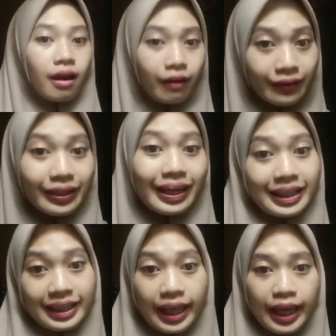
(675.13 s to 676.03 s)
Okay,
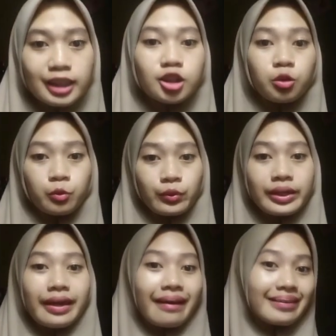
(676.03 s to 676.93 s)
next we
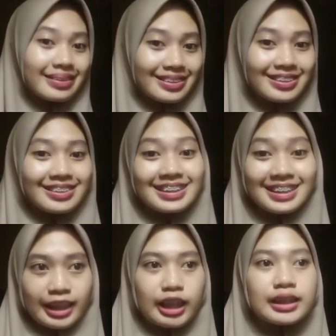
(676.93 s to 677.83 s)
enter
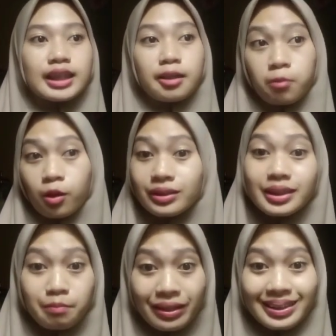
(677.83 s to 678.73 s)
discuss about
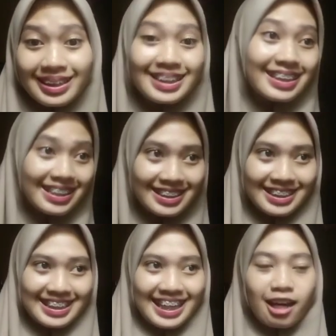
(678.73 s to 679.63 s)
semantic
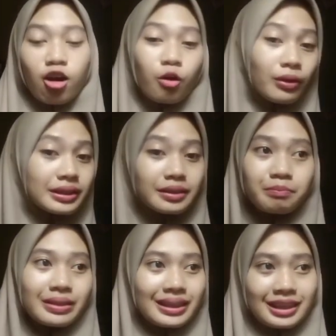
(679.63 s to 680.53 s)
criteria. What
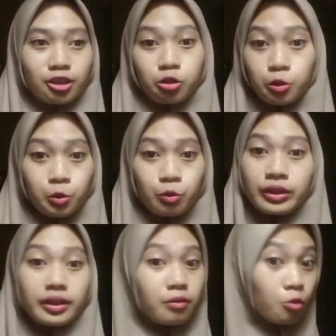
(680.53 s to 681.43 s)
speaker do with
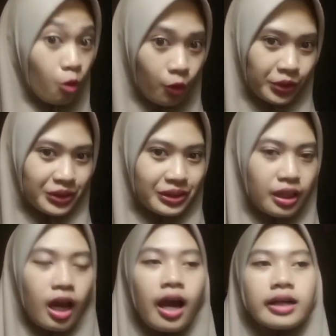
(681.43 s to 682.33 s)
the words?
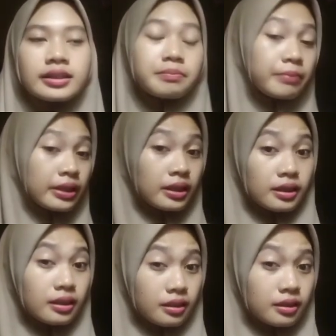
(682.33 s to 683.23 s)
Speaker
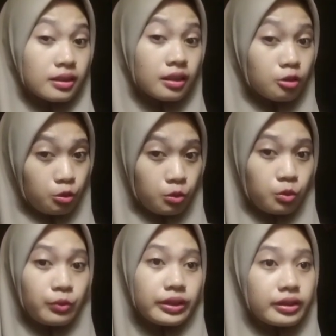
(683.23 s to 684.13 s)
do with
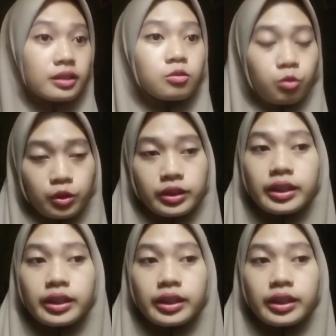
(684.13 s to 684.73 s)
these words.